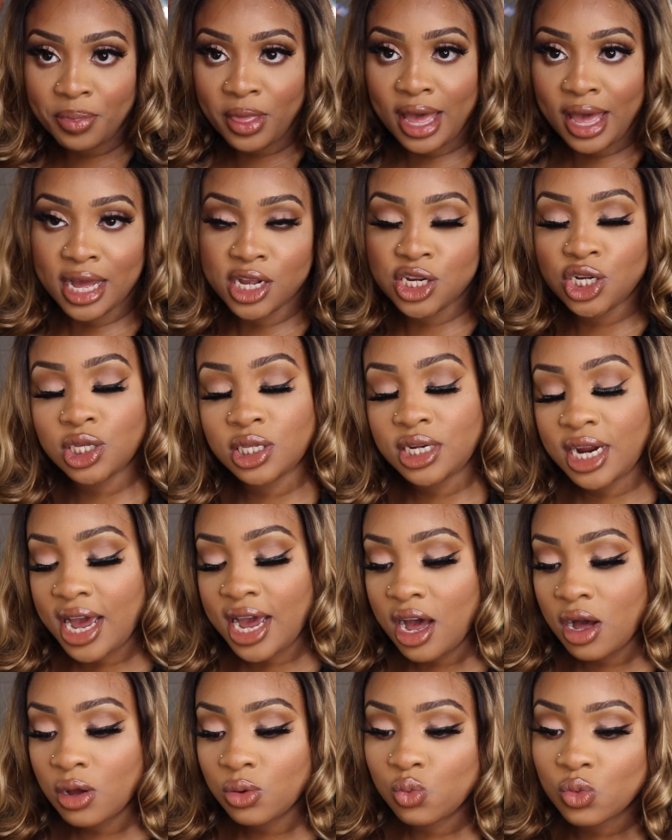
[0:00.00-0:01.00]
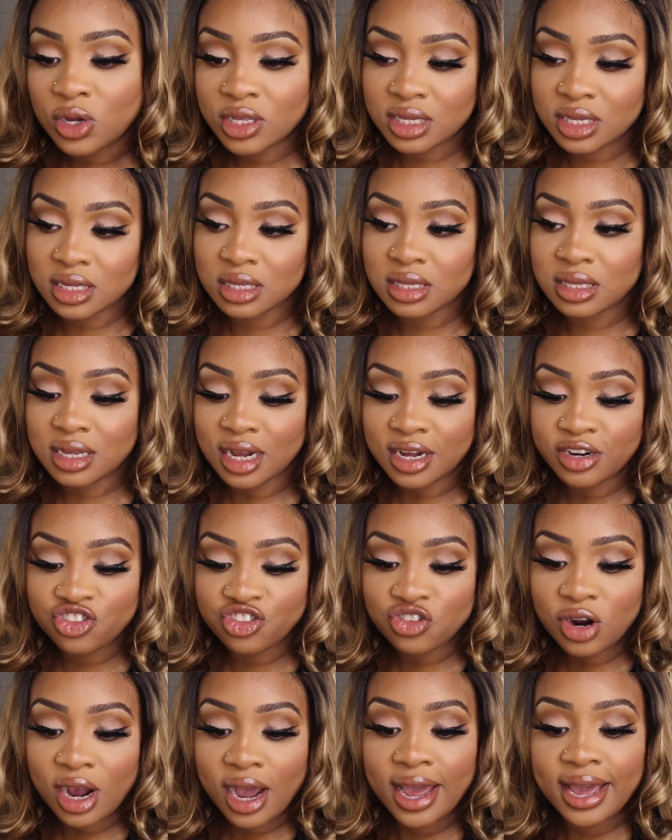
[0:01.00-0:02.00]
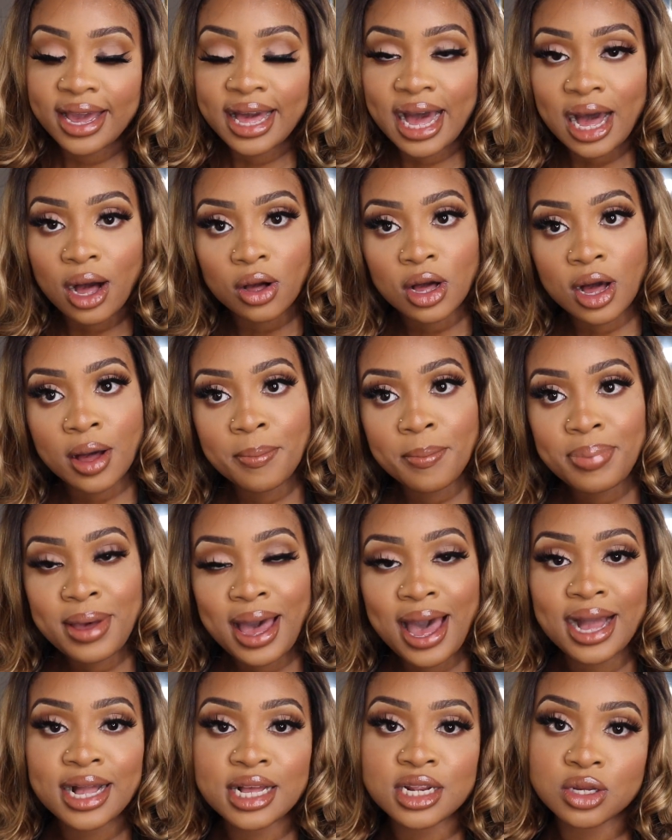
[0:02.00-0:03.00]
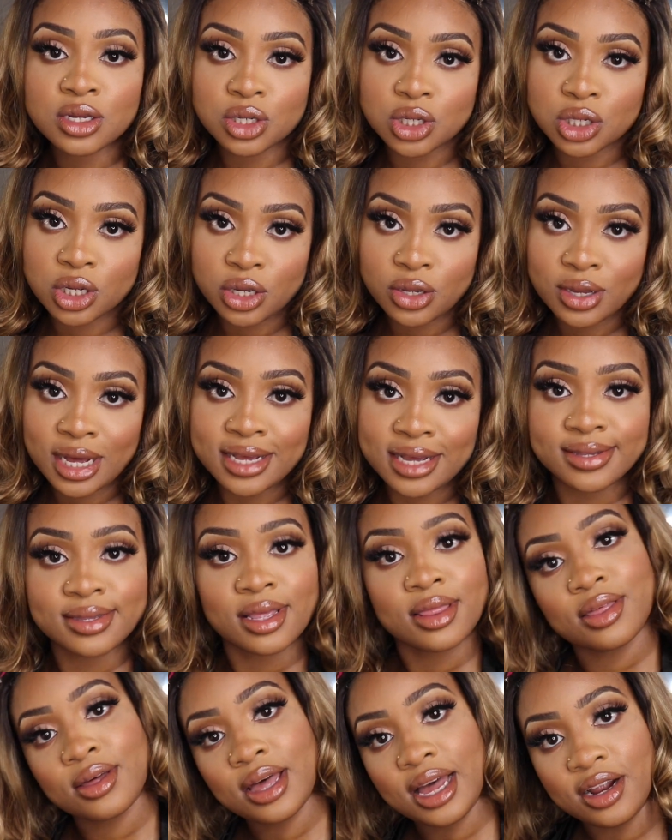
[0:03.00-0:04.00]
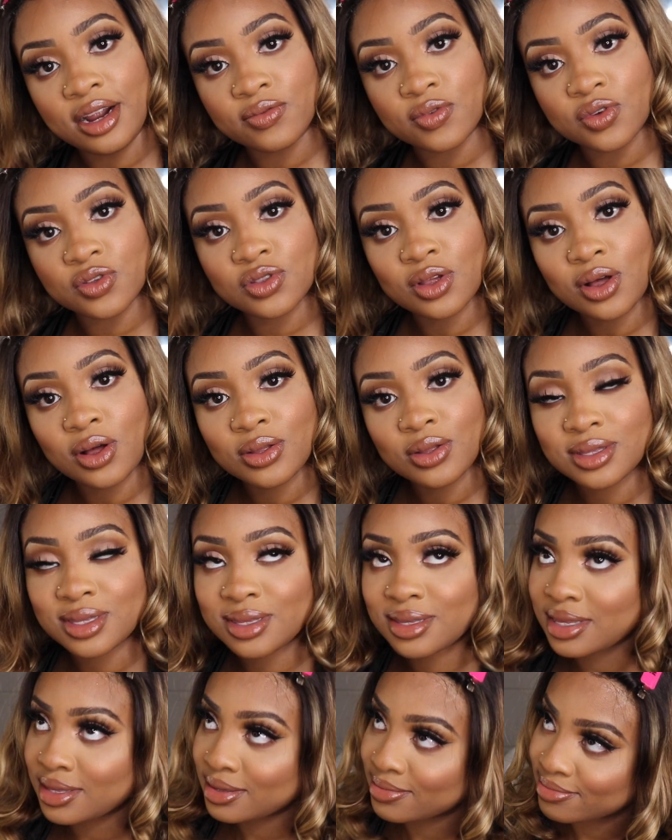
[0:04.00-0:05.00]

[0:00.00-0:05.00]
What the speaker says: the edges down. Once it's done drying, I'll come back and I'll show you guys the end results.